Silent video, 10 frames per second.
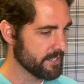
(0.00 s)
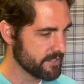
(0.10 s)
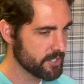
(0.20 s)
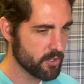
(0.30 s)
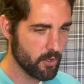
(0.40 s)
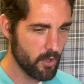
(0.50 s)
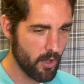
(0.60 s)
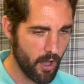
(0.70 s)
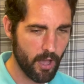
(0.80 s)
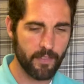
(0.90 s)

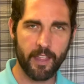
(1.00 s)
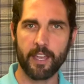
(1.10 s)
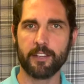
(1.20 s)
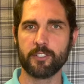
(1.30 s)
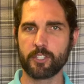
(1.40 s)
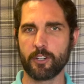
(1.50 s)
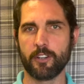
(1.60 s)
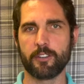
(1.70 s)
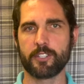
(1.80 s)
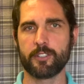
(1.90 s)
digital online
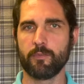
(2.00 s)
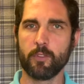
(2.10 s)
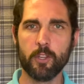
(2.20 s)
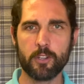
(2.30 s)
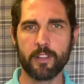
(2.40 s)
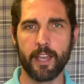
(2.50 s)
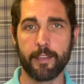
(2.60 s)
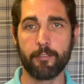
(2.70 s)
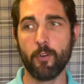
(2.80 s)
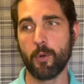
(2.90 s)
church look
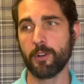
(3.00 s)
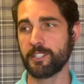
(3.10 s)
like for,